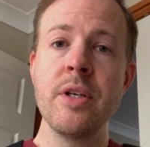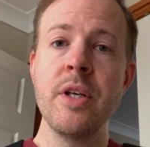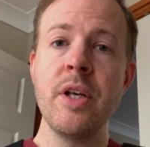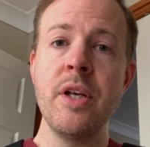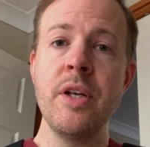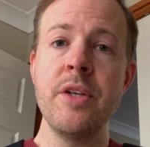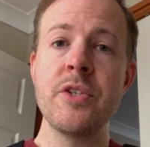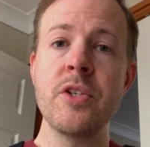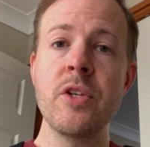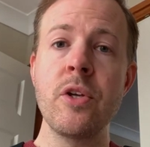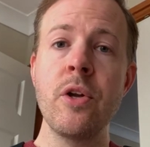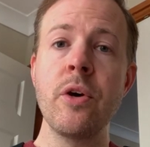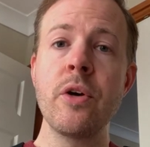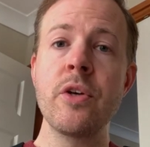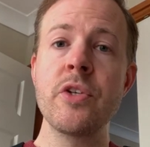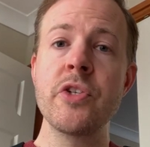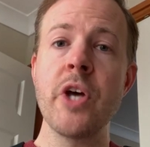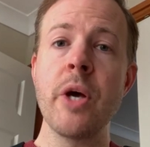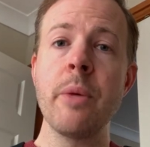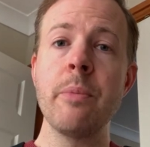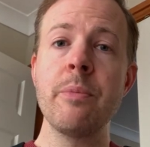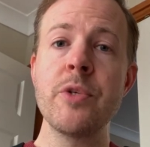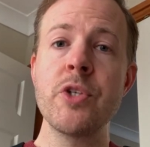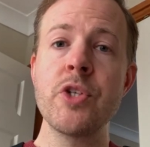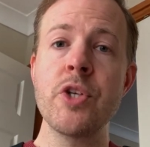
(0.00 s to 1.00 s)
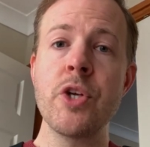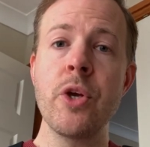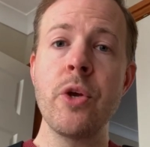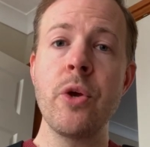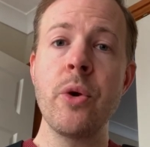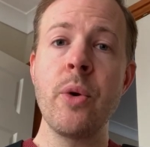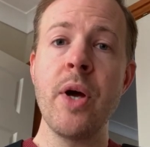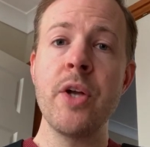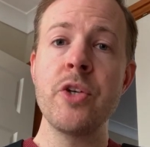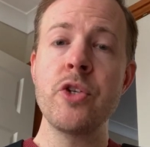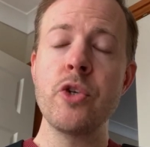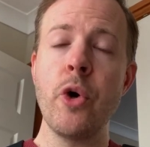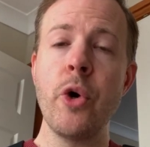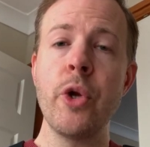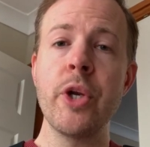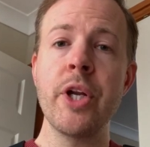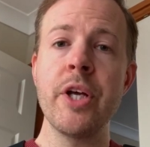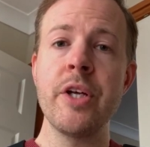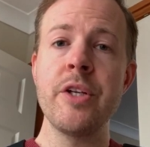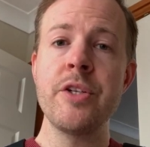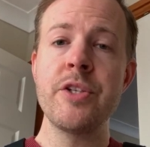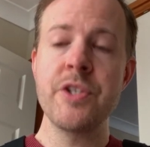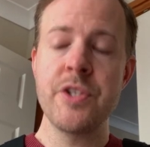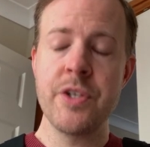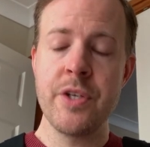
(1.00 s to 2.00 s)
is looked up to and
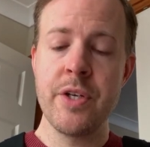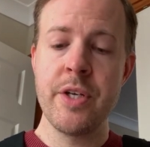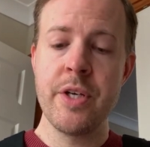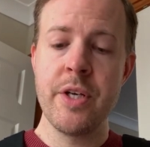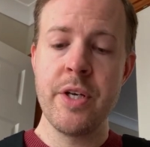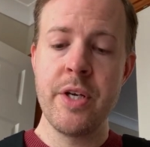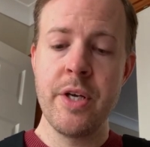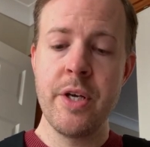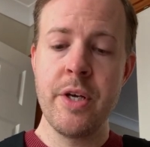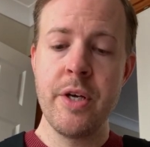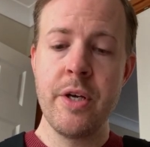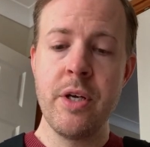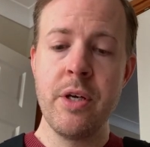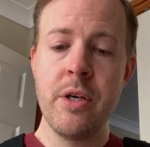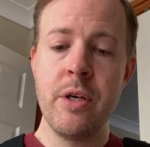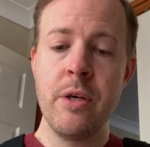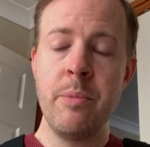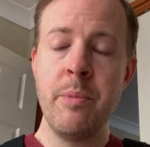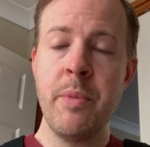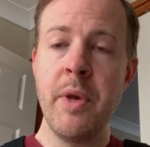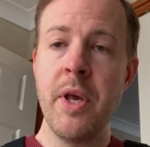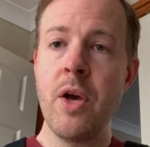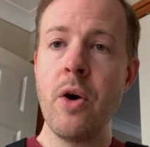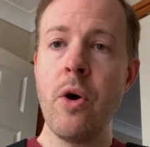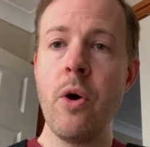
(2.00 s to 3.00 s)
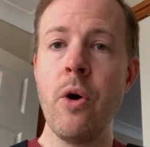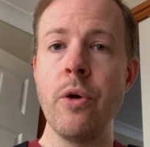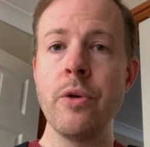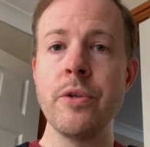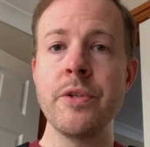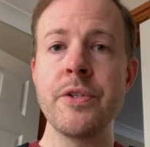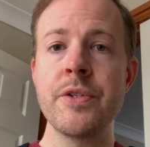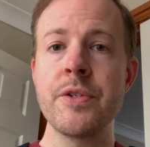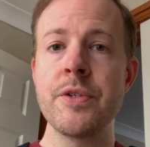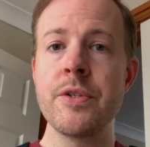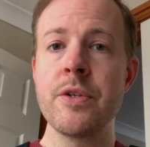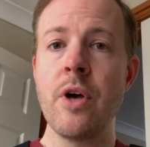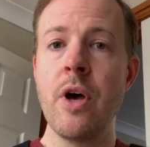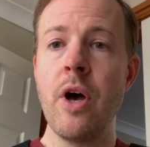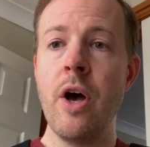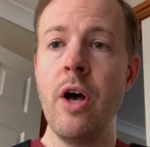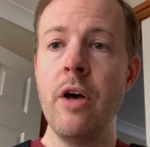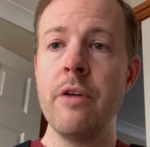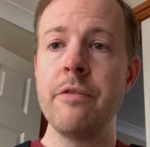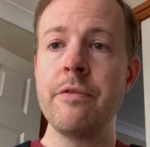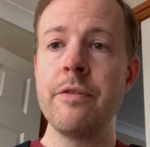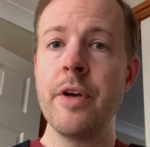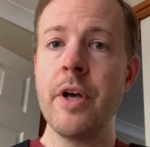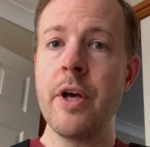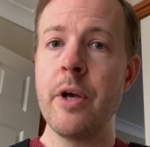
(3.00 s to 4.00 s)
honoured because
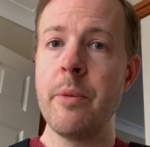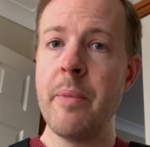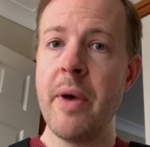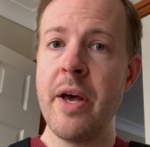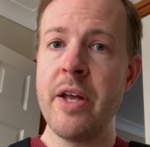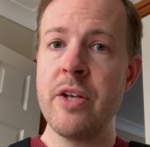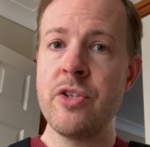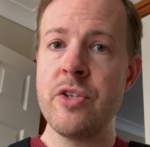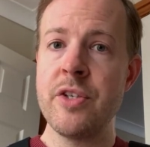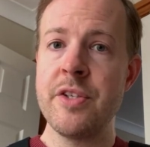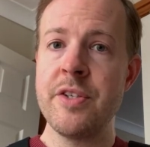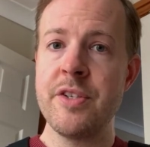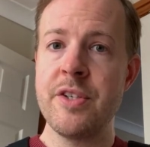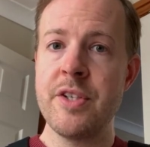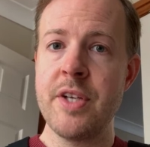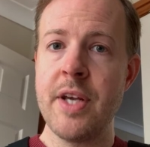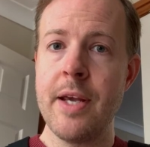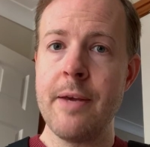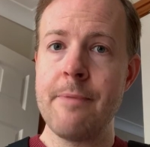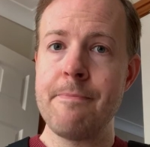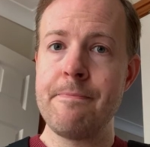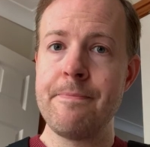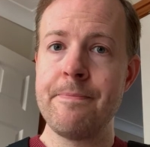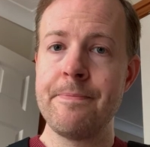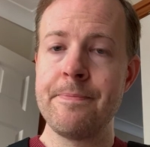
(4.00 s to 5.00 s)
of Her Majesty.